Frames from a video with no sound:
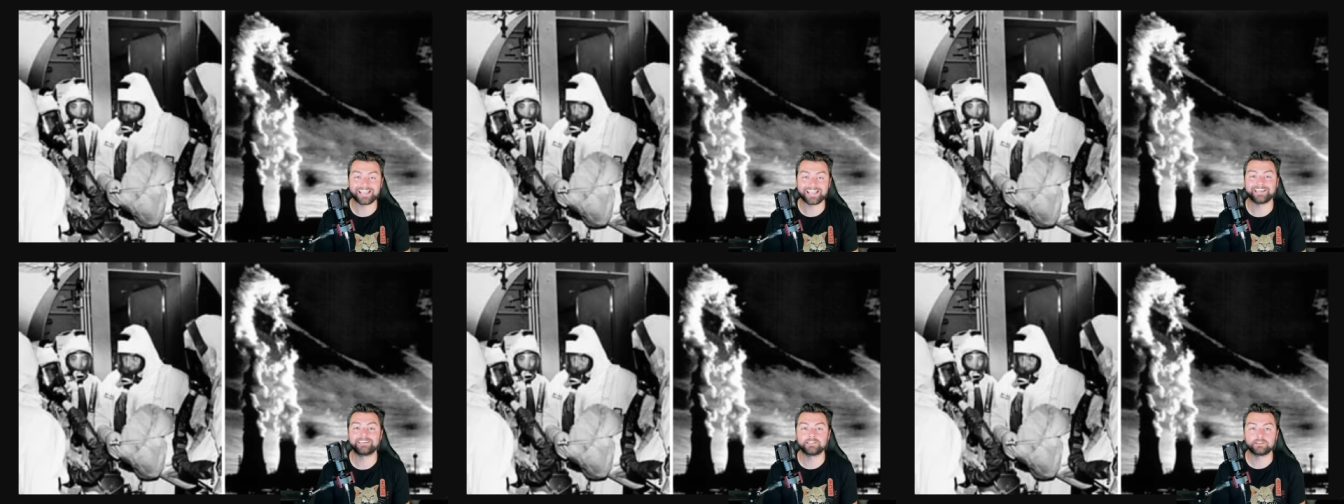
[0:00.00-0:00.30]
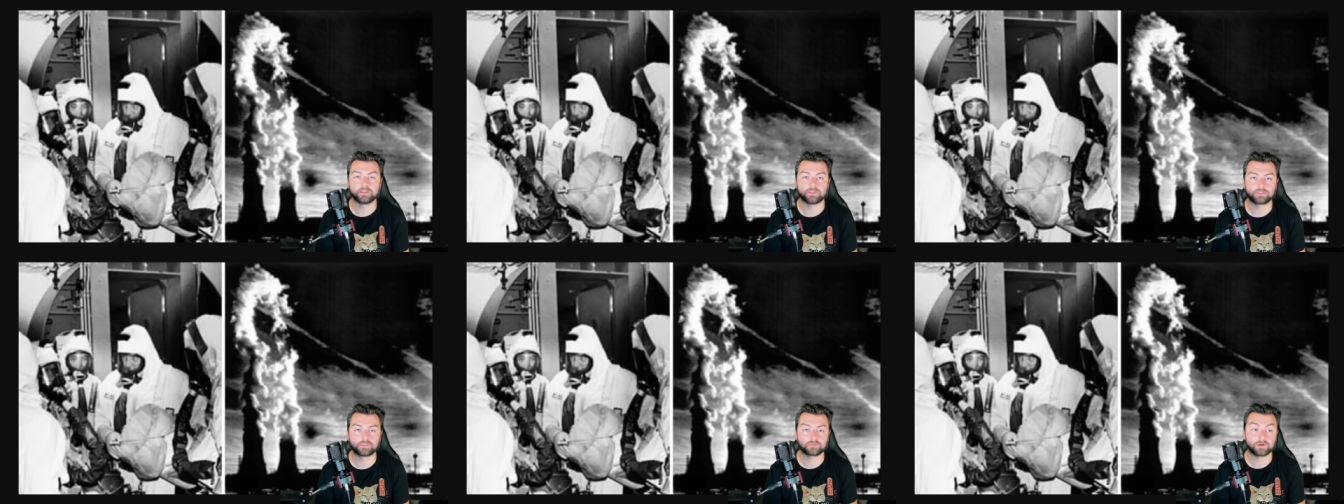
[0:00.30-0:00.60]
ended
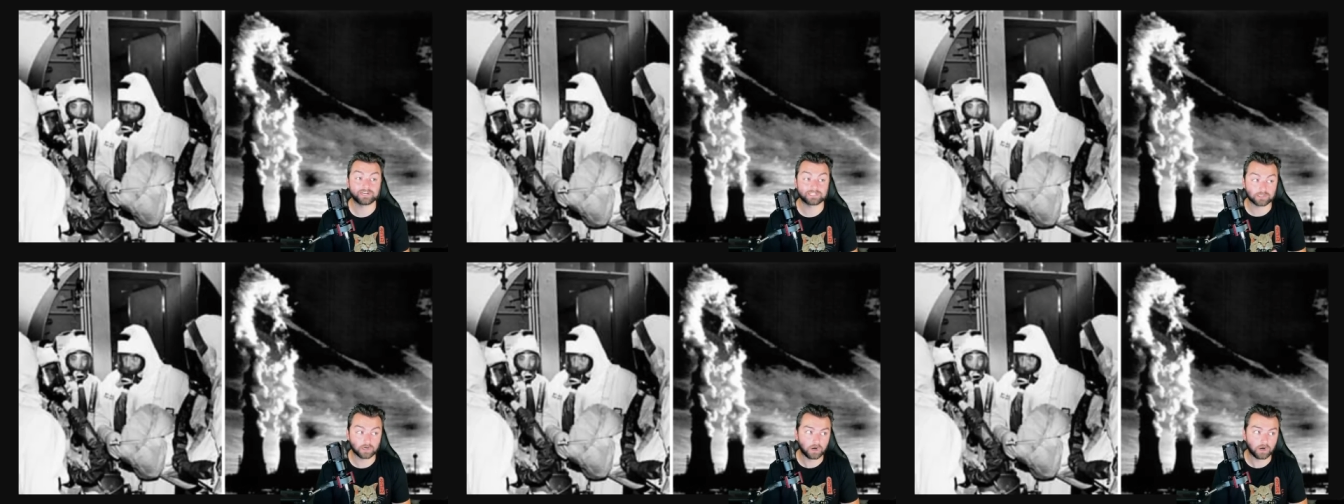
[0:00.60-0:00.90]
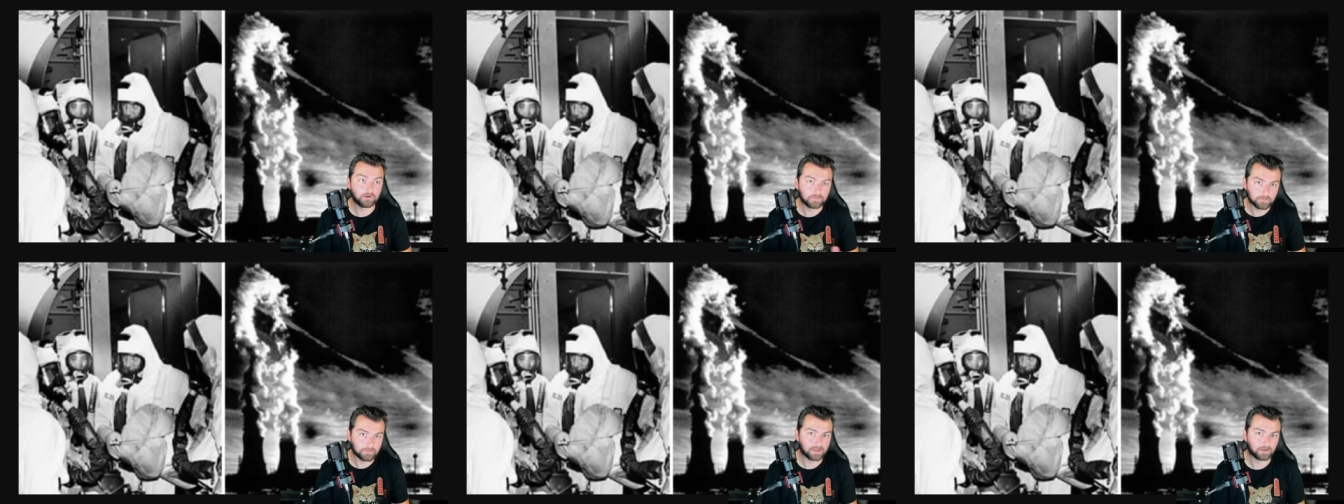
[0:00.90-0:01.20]
the threat
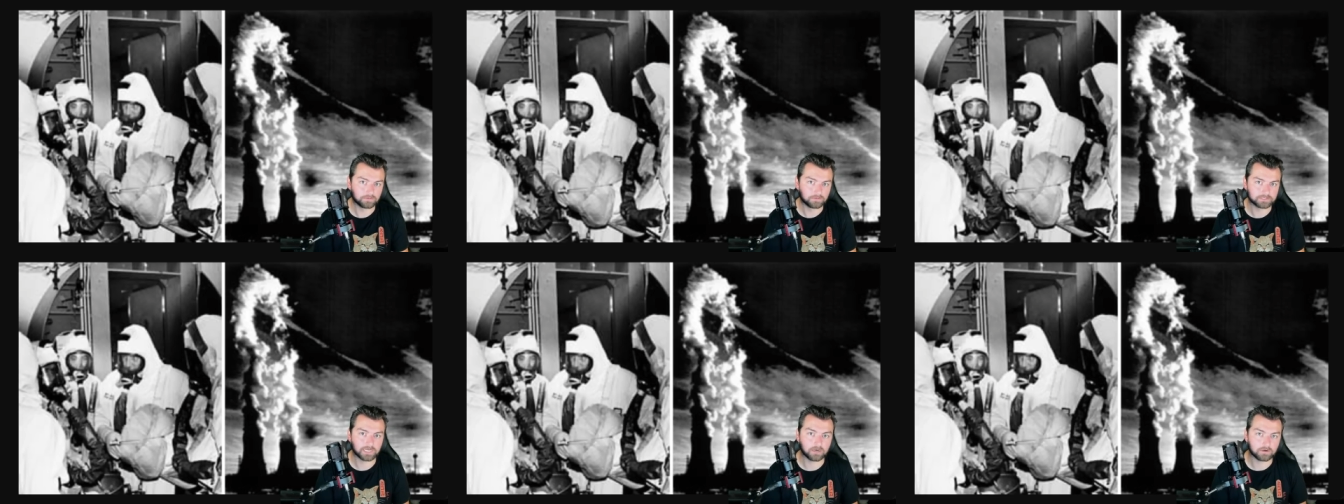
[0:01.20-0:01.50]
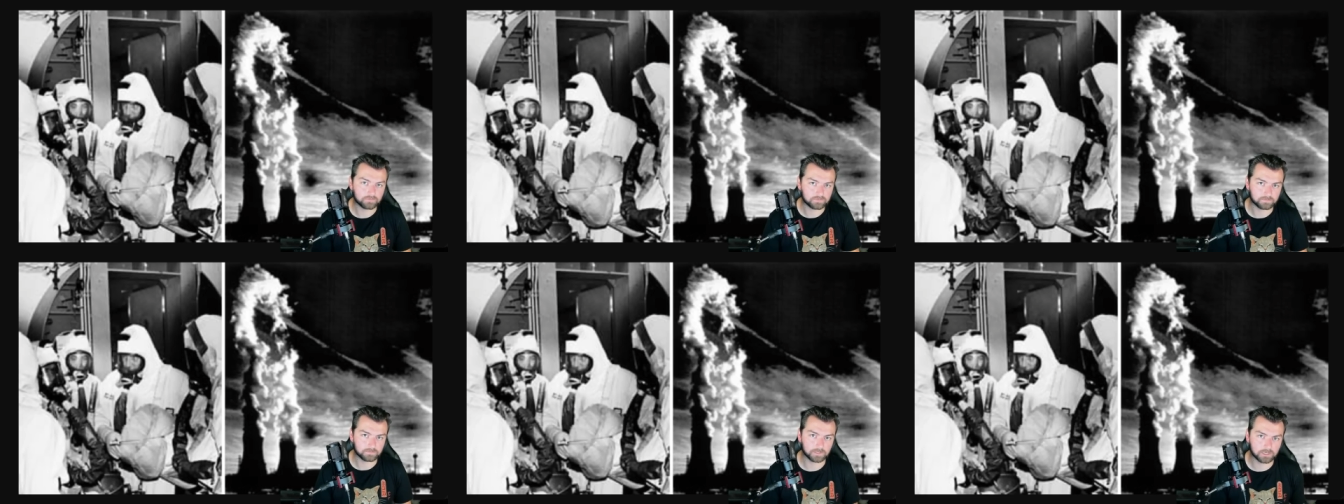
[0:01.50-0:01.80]
of a
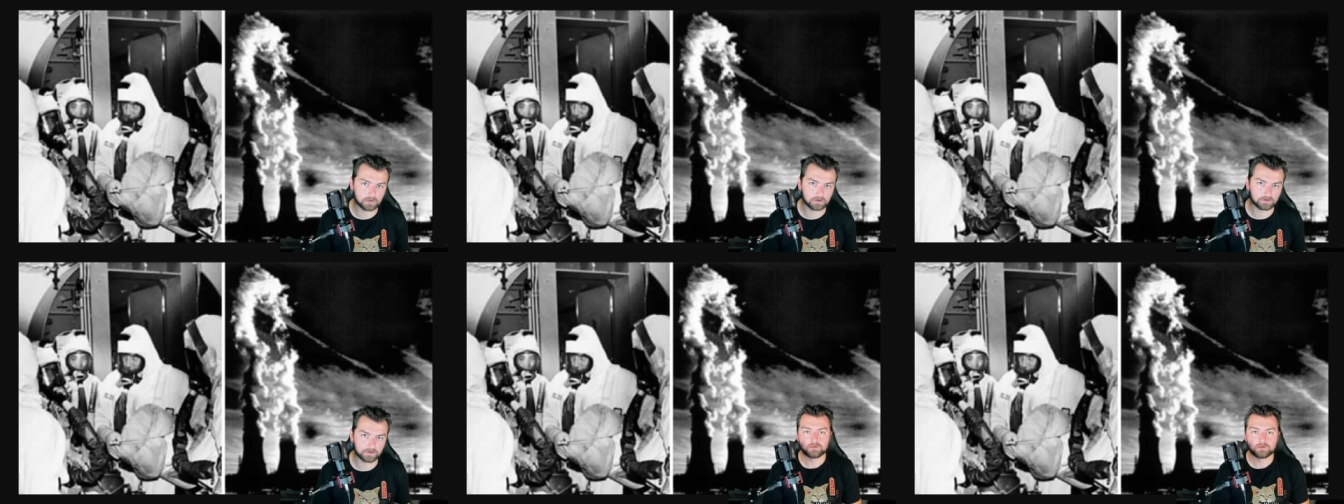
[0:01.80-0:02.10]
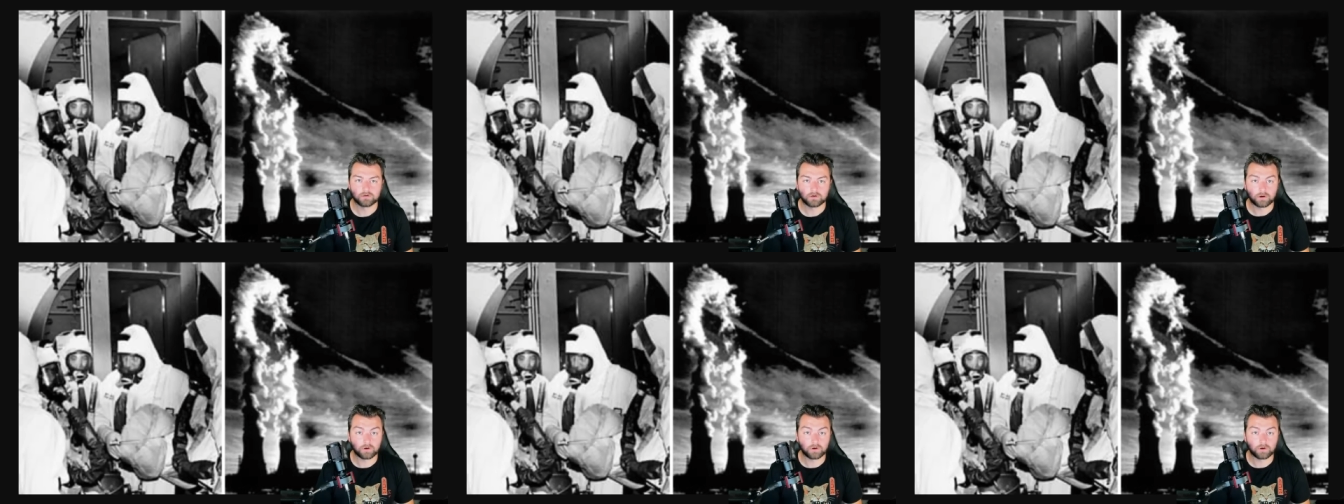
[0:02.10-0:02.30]
meltdown from occurring.